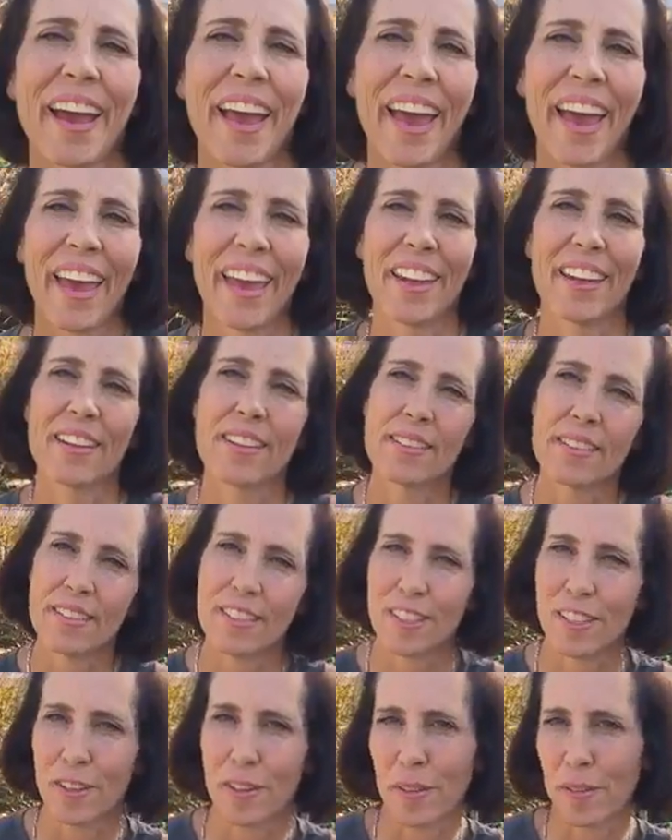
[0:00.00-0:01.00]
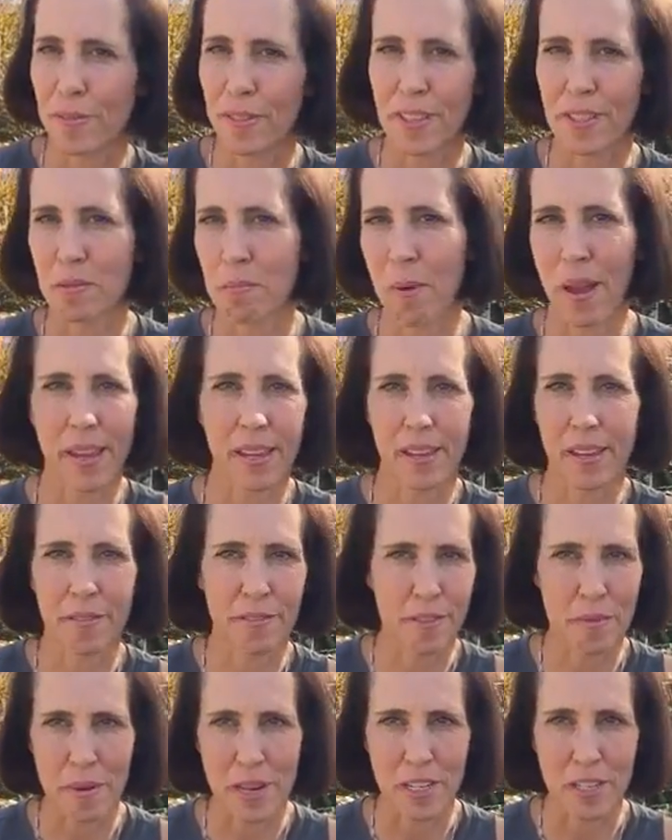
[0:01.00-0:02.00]
and see if this
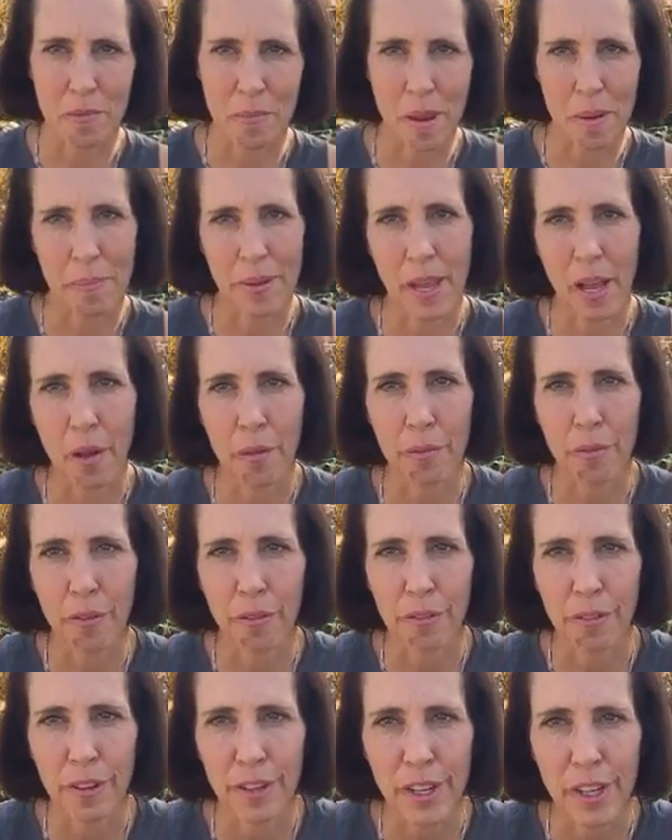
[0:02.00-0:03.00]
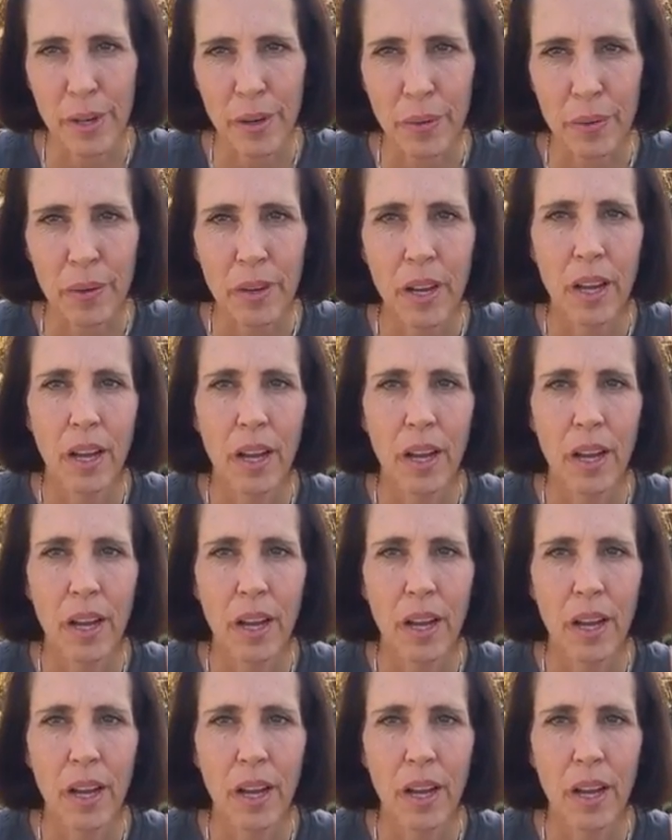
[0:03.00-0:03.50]
information might be helpful for you.